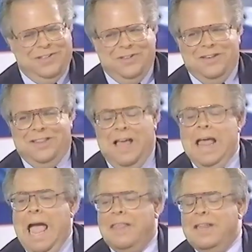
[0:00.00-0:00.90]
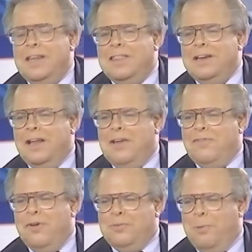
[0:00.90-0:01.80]
You did that. I think the thing that a lot of
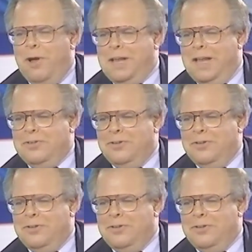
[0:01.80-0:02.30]
folks point at,